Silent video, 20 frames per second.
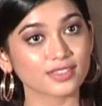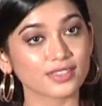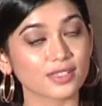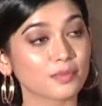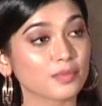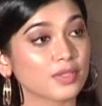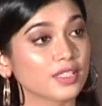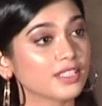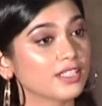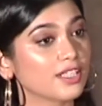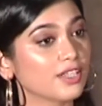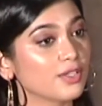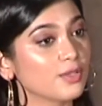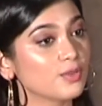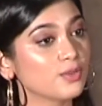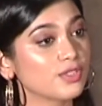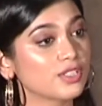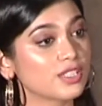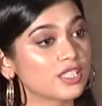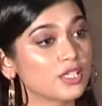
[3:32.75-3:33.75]
something that
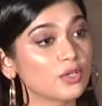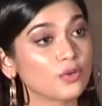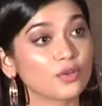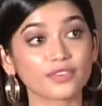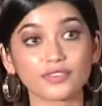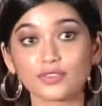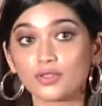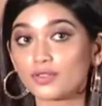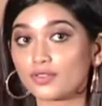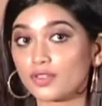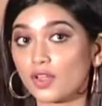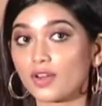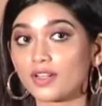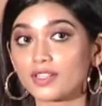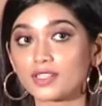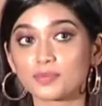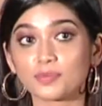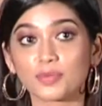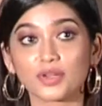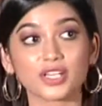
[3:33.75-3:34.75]
you see, or if you've not
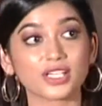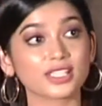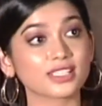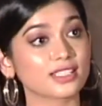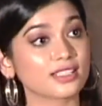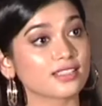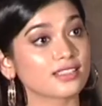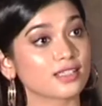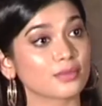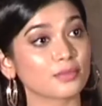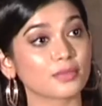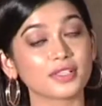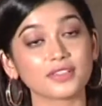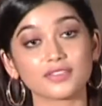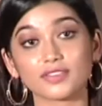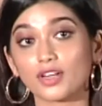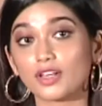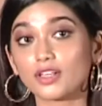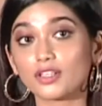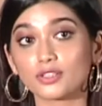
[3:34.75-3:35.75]
experienced, then somebody
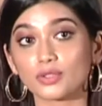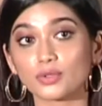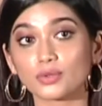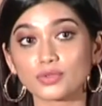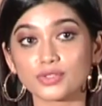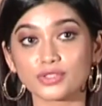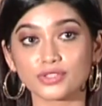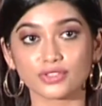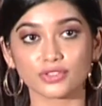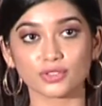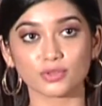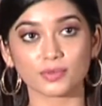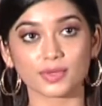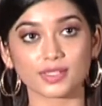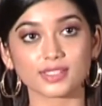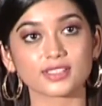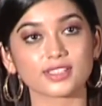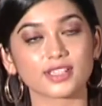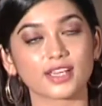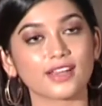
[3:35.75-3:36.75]
very close to you
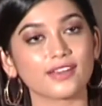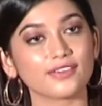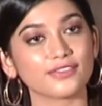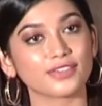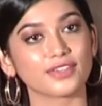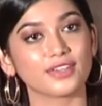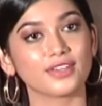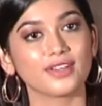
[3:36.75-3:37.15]
must have.